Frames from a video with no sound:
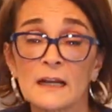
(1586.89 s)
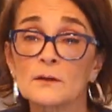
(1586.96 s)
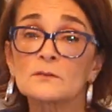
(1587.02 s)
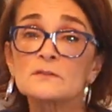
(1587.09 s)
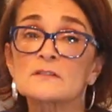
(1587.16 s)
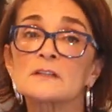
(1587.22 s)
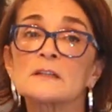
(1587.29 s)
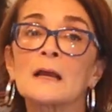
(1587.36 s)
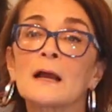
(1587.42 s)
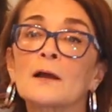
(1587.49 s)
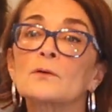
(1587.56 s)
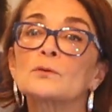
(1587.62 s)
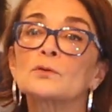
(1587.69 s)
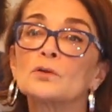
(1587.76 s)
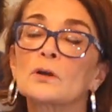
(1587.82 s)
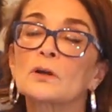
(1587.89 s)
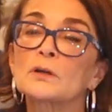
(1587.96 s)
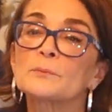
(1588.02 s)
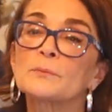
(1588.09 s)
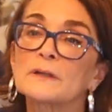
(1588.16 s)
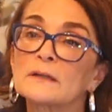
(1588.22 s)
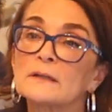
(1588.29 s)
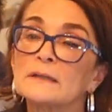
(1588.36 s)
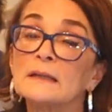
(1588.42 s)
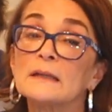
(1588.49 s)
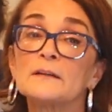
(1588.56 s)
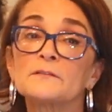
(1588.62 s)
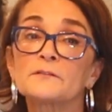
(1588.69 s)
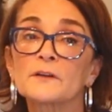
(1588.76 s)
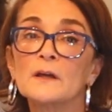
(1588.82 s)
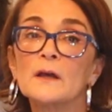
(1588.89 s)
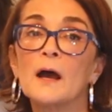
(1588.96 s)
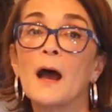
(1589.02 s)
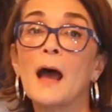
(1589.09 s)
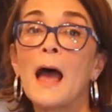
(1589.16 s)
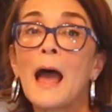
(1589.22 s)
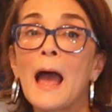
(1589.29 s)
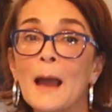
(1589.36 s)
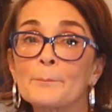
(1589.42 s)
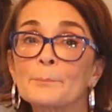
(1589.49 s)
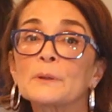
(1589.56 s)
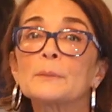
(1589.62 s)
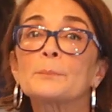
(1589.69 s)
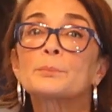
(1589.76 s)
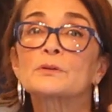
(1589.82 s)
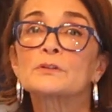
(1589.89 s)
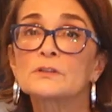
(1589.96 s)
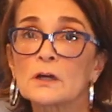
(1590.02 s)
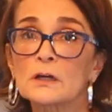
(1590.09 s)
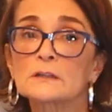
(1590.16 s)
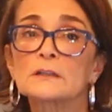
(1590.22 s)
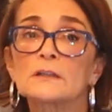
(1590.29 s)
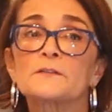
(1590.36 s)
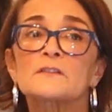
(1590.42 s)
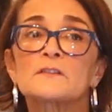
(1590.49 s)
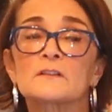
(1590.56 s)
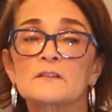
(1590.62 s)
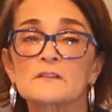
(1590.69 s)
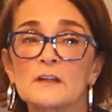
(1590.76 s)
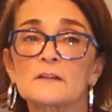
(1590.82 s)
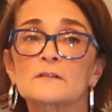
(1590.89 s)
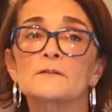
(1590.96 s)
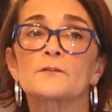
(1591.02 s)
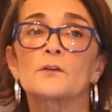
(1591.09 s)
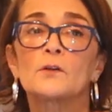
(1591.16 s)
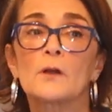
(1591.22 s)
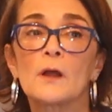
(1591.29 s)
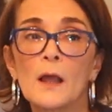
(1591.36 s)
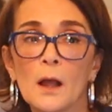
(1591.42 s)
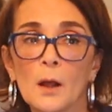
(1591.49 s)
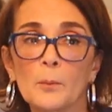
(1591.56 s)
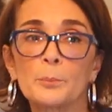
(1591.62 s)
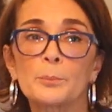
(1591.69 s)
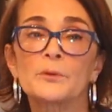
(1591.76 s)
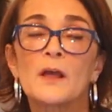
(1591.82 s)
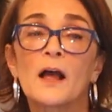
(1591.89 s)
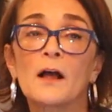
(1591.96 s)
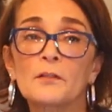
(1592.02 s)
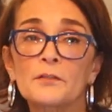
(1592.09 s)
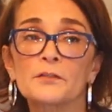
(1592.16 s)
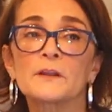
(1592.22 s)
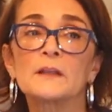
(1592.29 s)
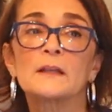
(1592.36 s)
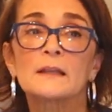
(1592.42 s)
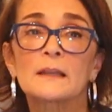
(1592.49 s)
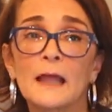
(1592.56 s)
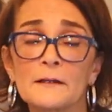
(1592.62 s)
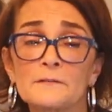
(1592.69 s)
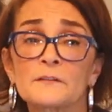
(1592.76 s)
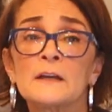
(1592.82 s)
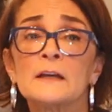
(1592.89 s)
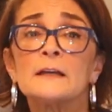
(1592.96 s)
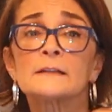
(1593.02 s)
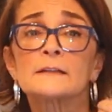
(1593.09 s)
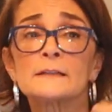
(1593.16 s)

I don't see how you're going to live a happy, productive, successful, healthy life.